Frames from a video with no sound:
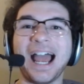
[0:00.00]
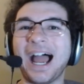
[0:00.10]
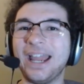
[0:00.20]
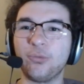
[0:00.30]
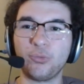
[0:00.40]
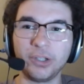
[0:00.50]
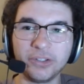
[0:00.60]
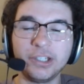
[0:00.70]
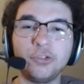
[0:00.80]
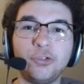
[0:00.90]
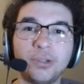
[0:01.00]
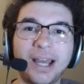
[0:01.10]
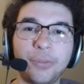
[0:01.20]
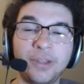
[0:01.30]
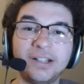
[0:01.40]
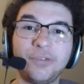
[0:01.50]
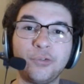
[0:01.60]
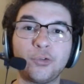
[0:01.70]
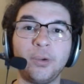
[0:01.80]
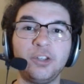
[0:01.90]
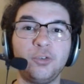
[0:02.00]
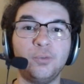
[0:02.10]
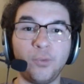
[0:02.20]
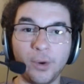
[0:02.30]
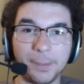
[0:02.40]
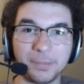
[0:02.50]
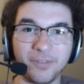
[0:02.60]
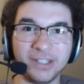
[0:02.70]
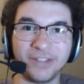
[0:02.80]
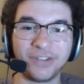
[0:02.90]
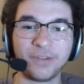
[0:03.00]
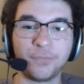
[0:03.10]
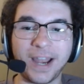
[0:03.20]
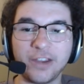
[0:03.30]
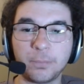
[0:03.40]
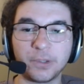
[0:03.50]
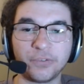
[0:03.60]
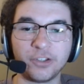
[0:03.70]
I really do not think this is going to form. I'm giving this a 5%